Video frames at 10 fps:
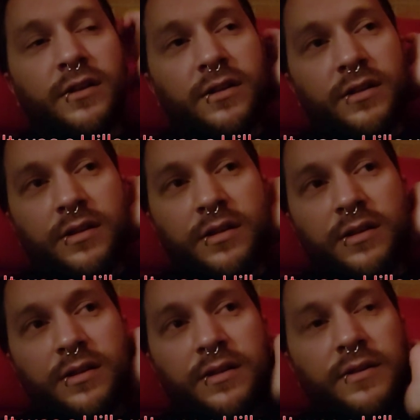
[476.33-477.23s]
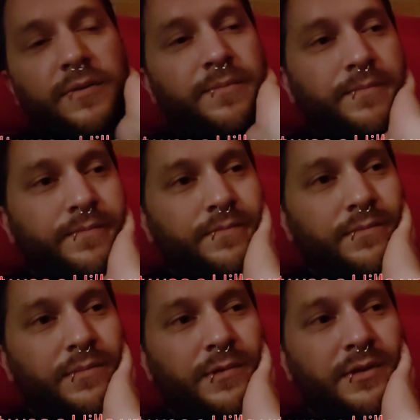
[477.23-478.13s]

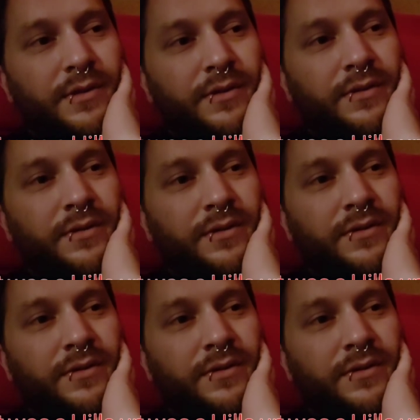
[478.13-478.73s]
No one is speaking in this clip.